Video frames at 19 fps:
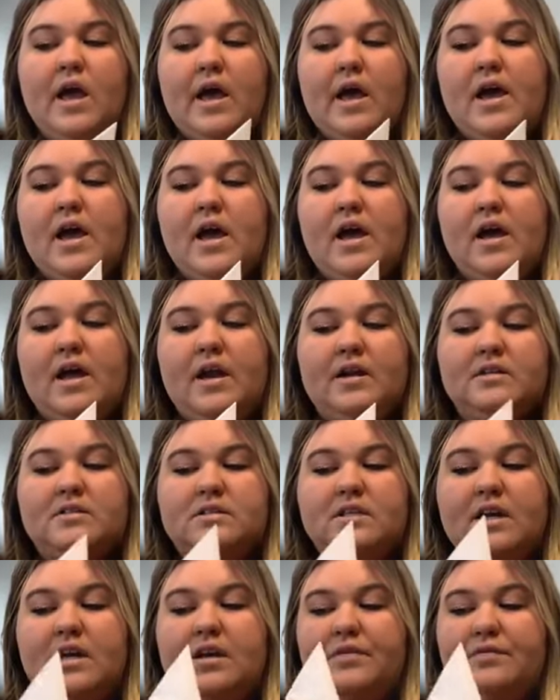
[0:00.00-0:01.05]
And
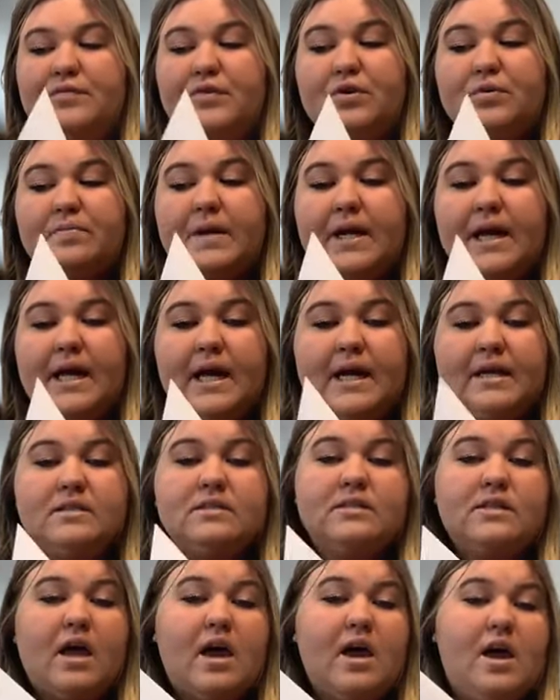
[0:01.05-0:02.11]
take a few
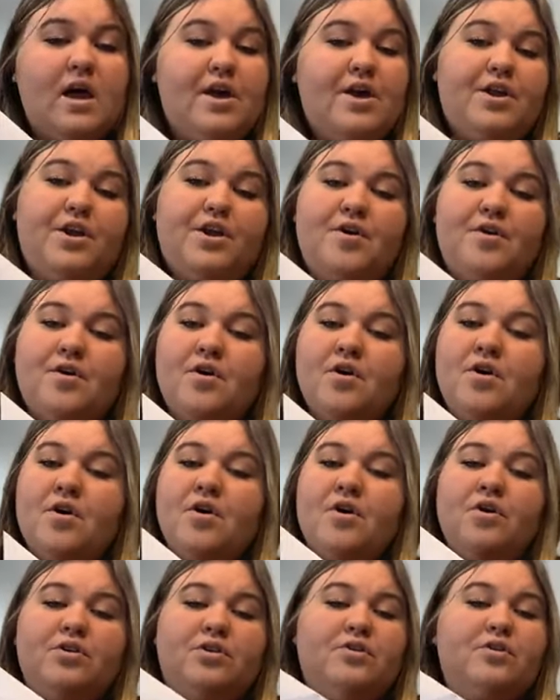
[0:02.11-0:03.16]
minutes, and
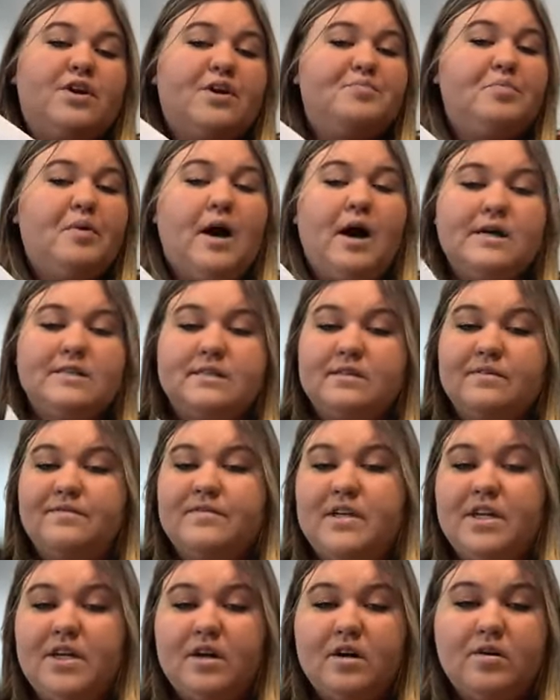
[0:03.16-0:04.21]
you can pause the
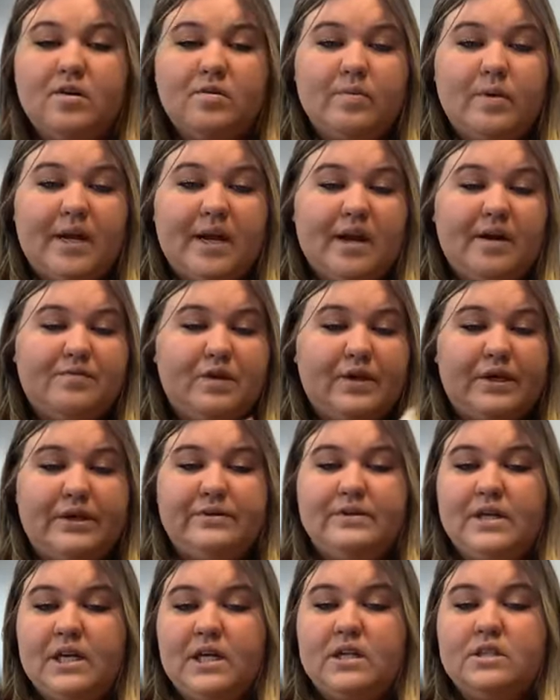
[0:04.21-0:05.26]
video whenever you
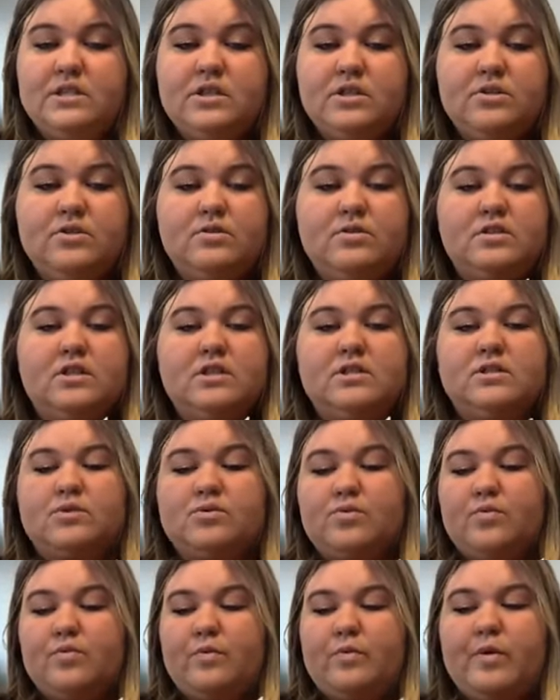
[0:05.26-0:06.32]
need to.
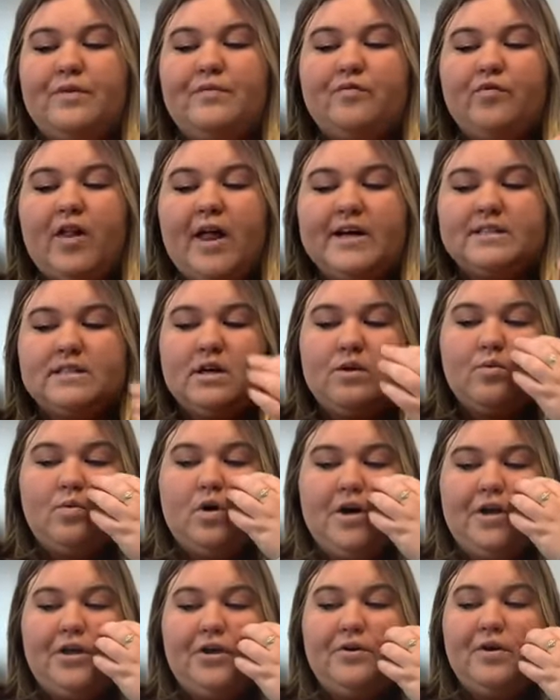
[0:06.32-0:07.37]
Just reflect on
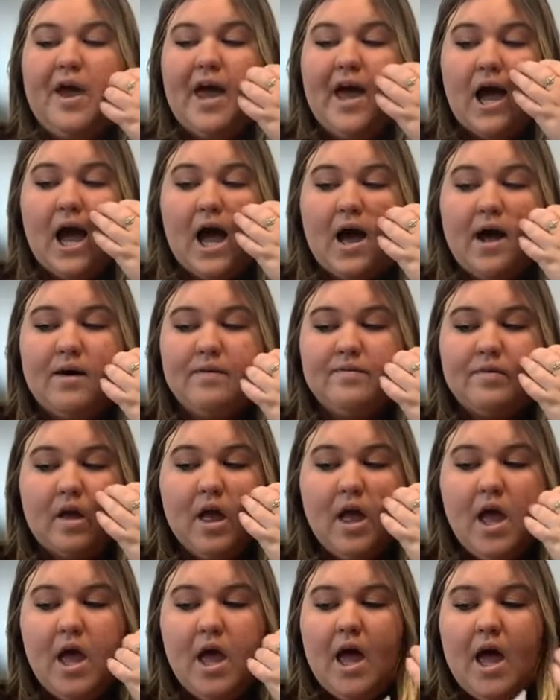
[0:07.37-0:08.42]
what you have.
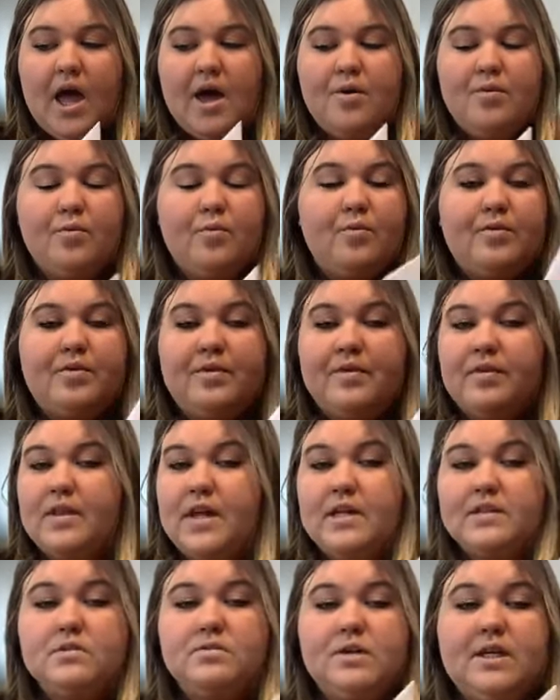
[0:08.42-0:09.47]
And
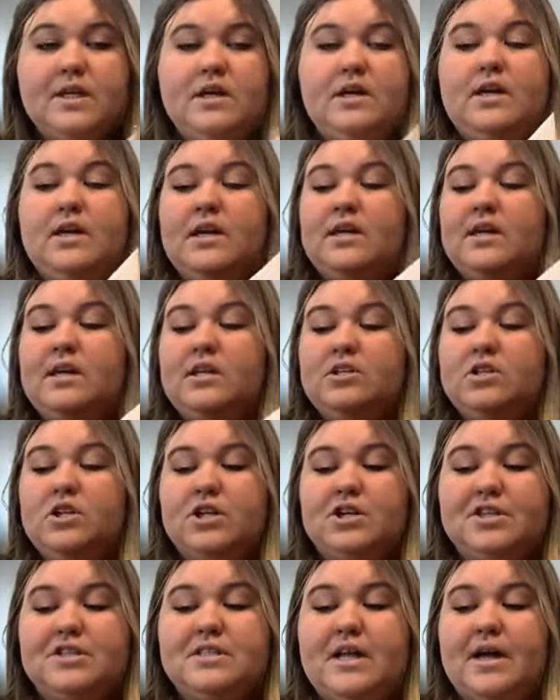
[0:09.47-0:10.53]
that's what he did. He
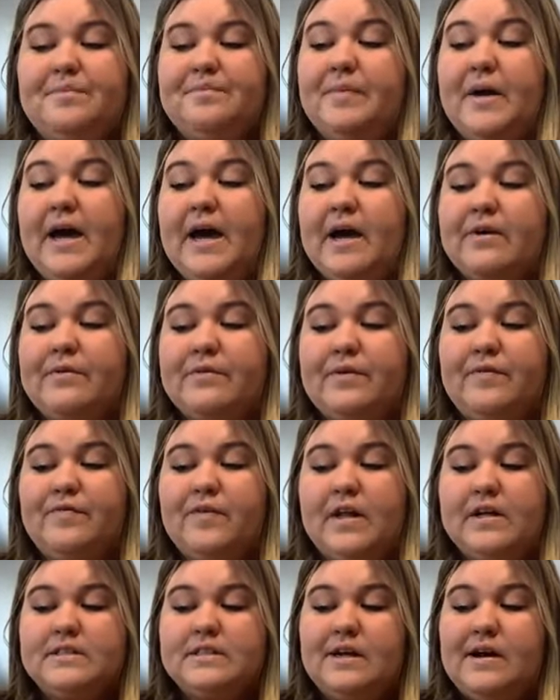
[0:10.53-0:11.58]
took a step back,
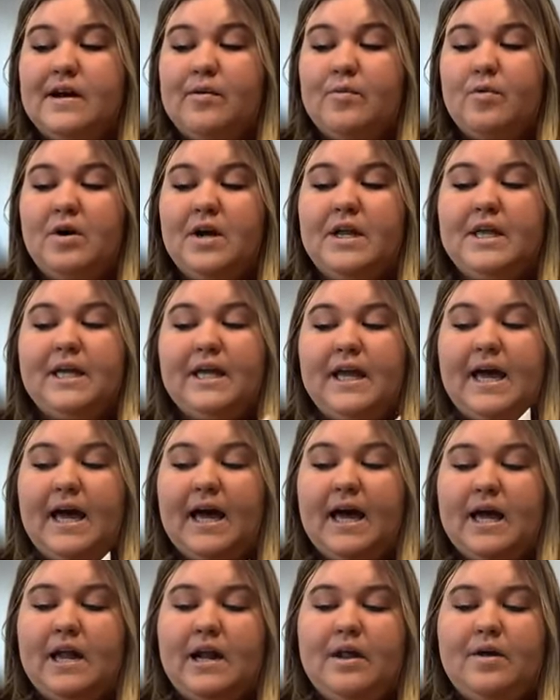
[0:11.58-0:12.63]
reflected on what he
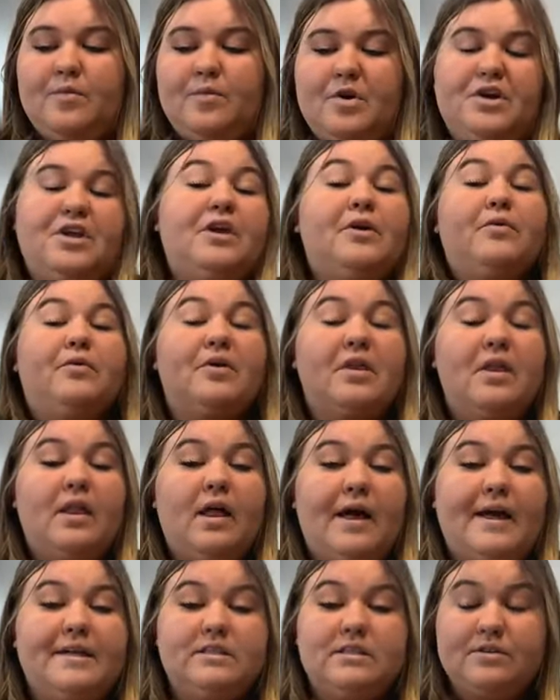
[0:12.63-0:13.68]
had and what he would
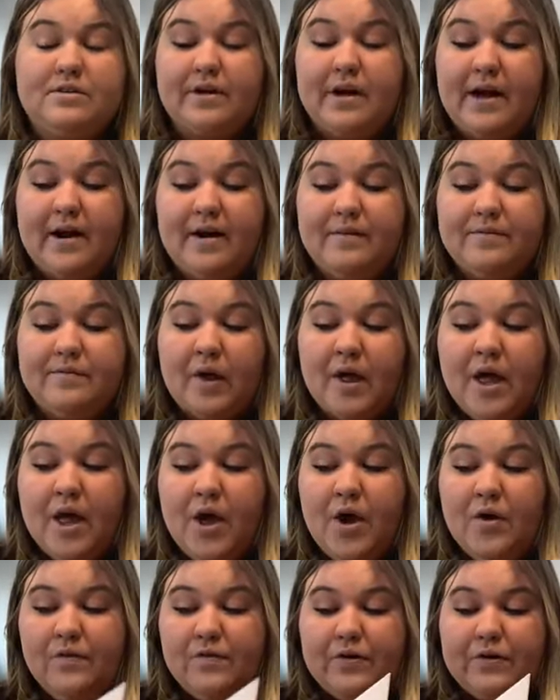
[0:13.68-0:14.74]
like to have
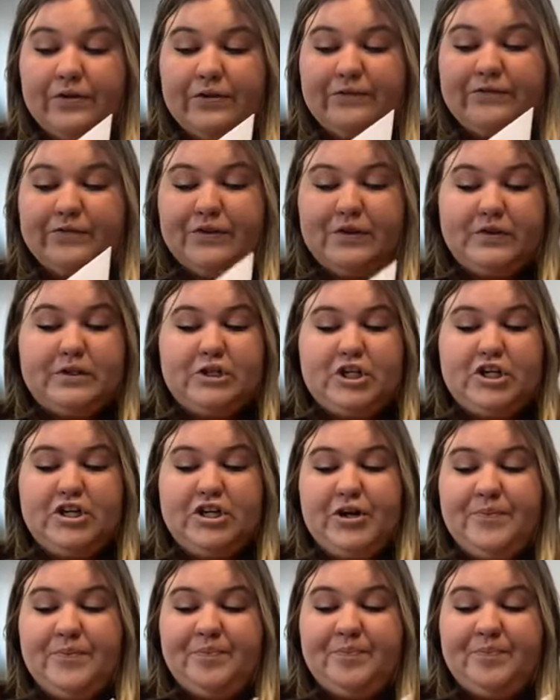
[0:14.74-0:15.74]
for the future.